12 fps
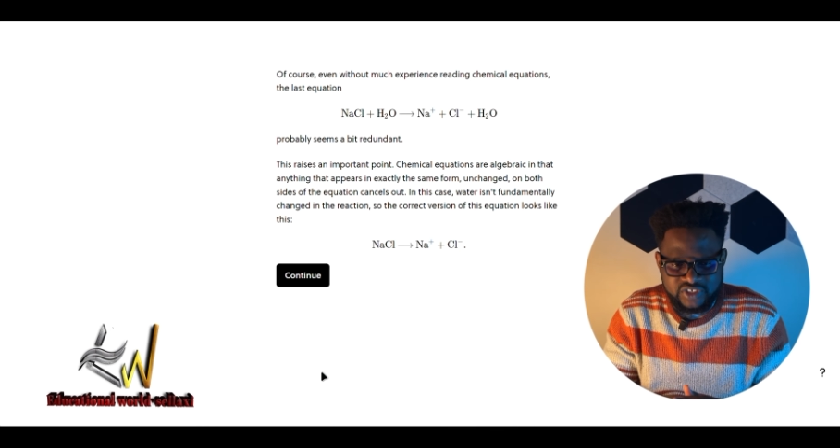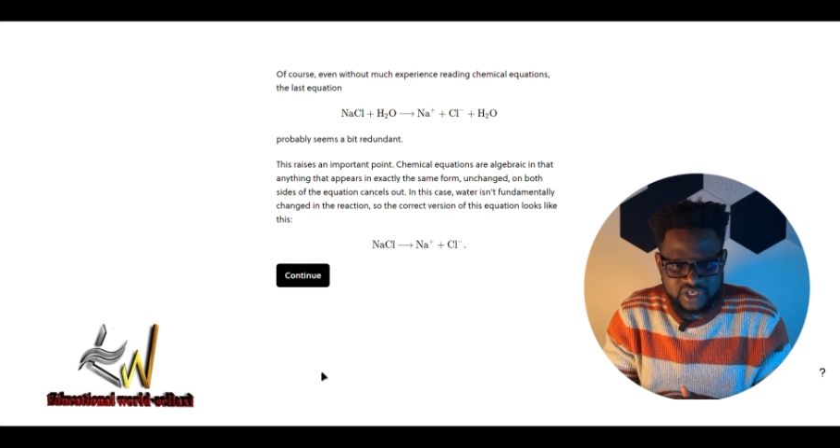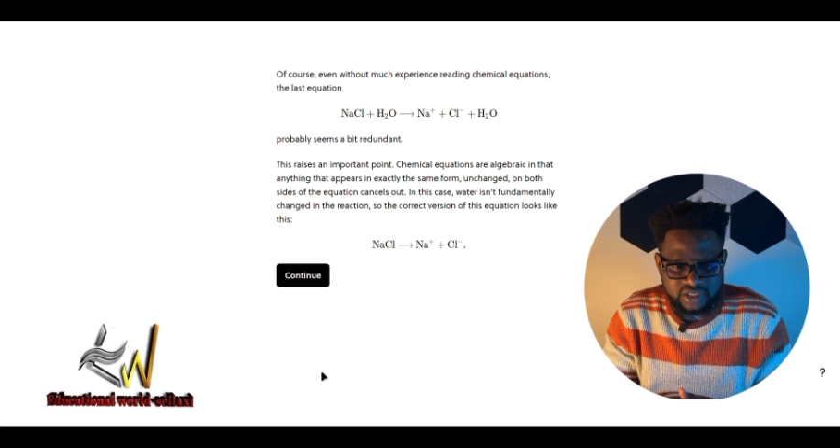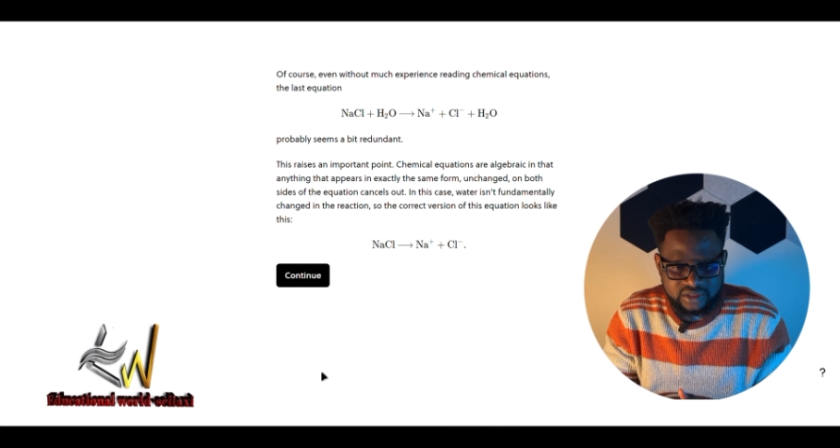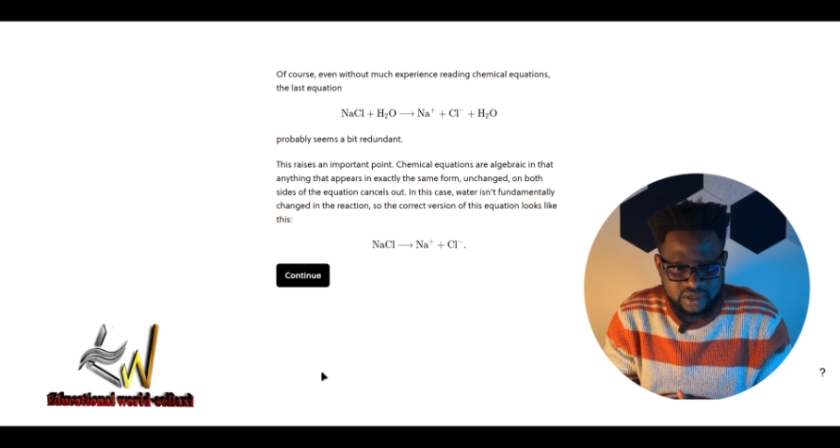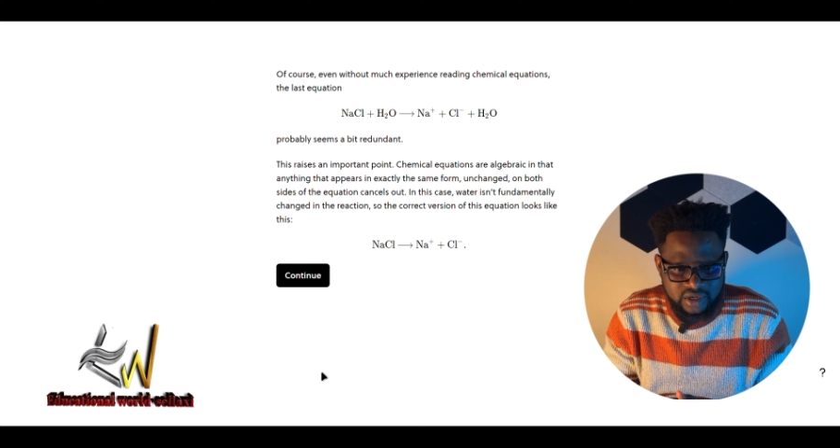
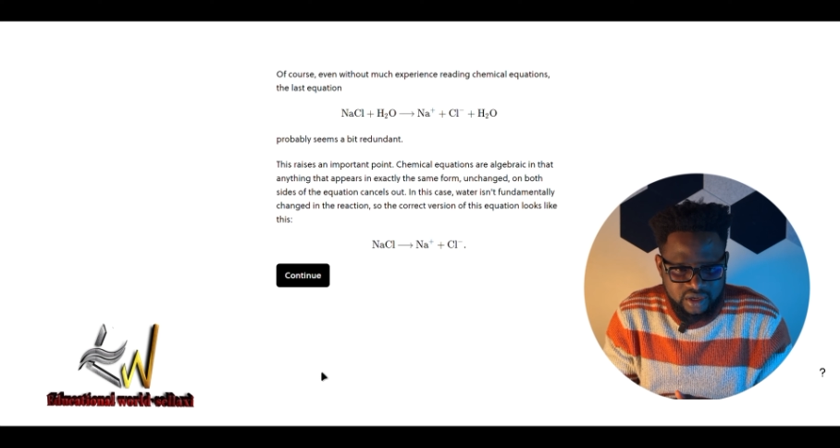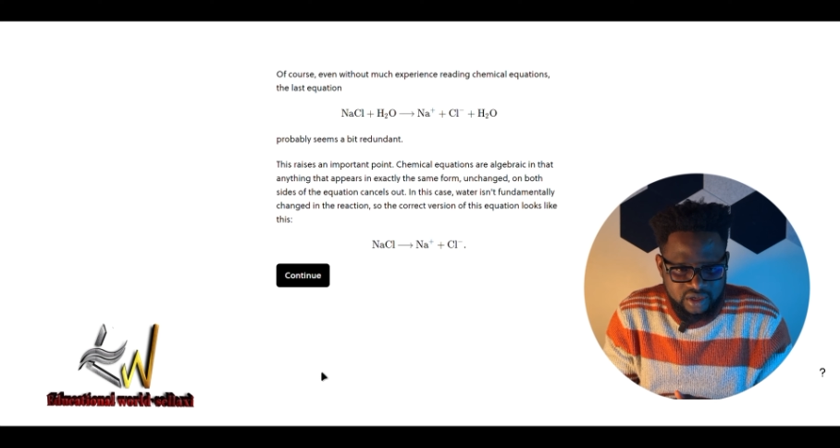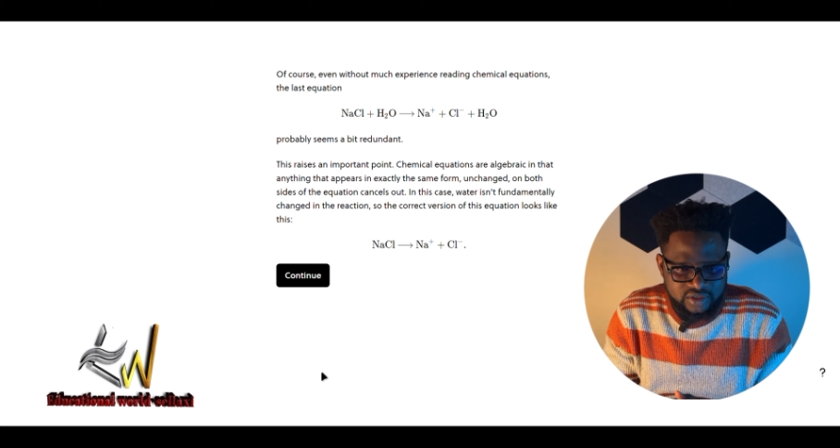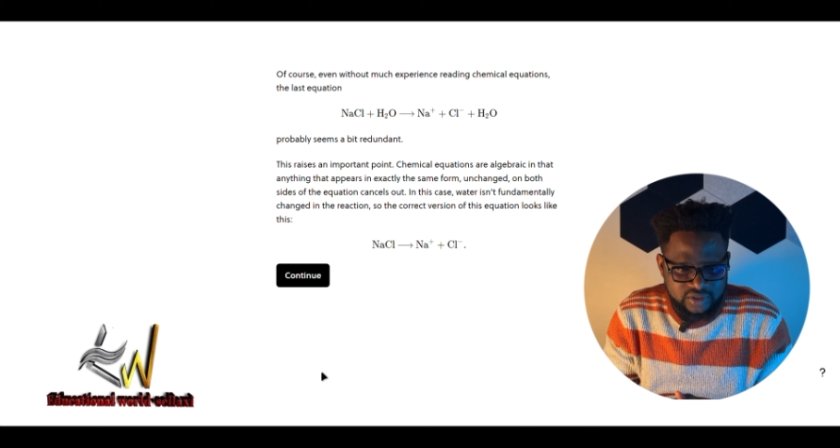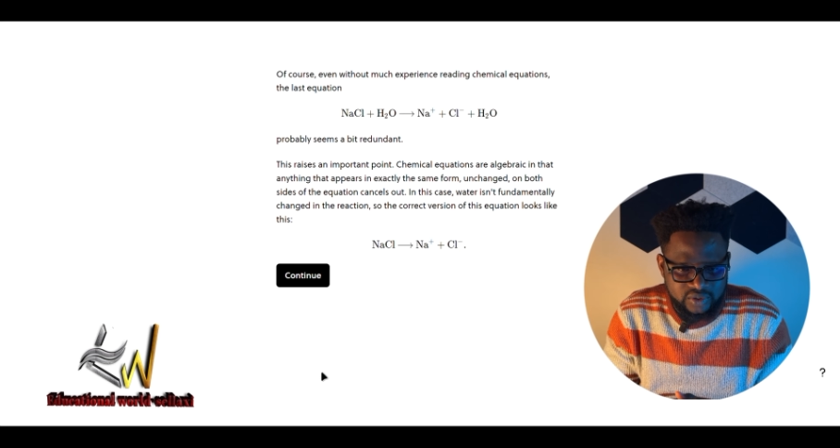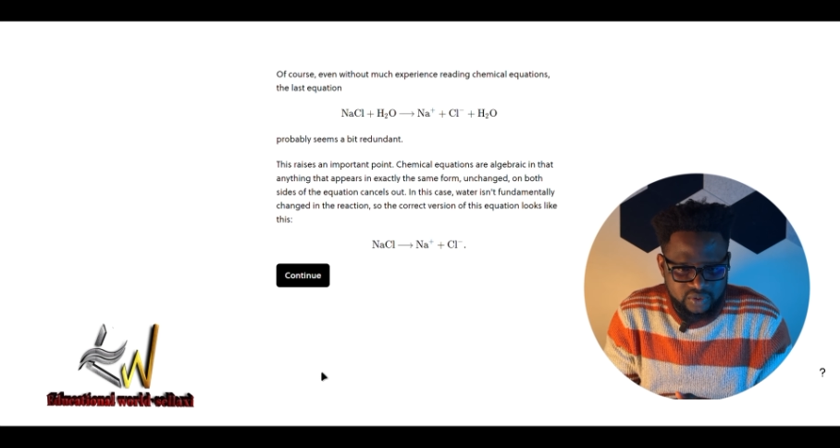charge.
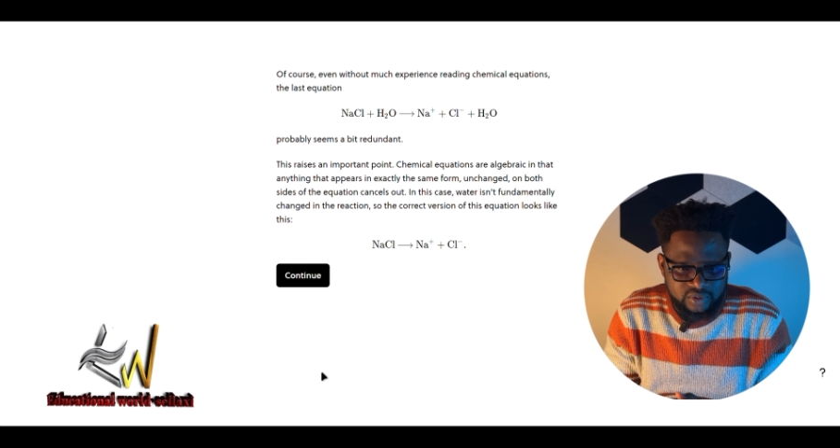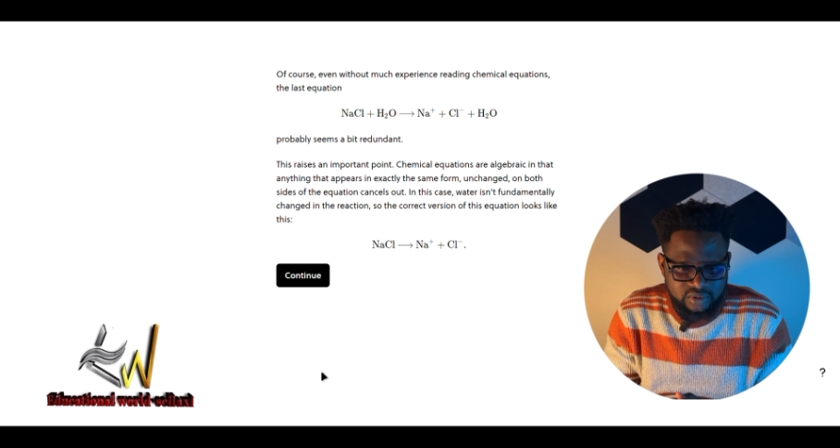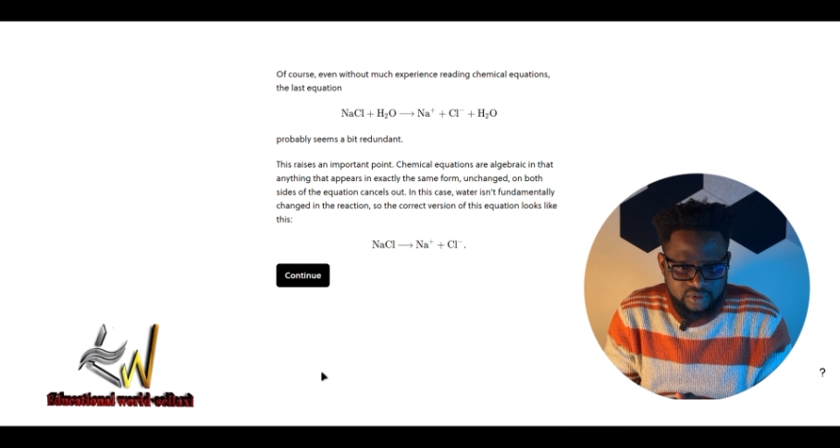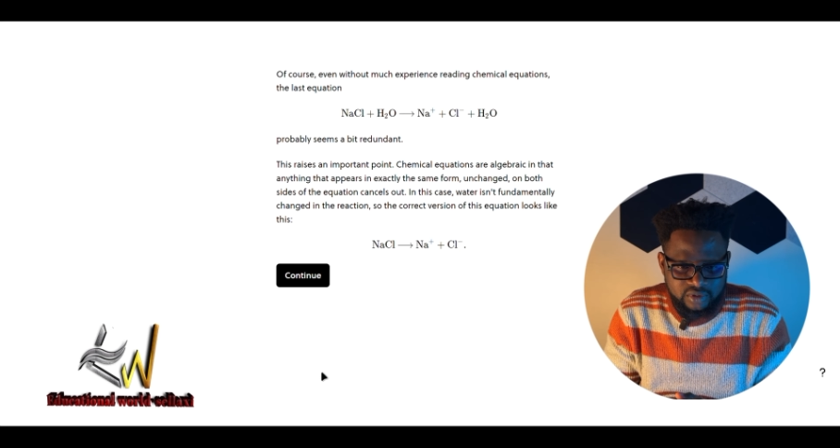So